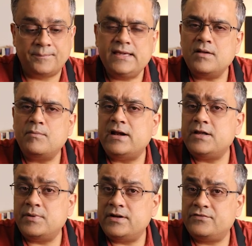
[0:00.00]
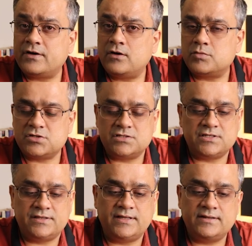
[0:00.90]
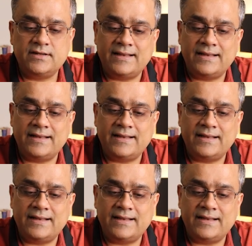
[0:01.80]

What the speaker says: Here multiple different options are there.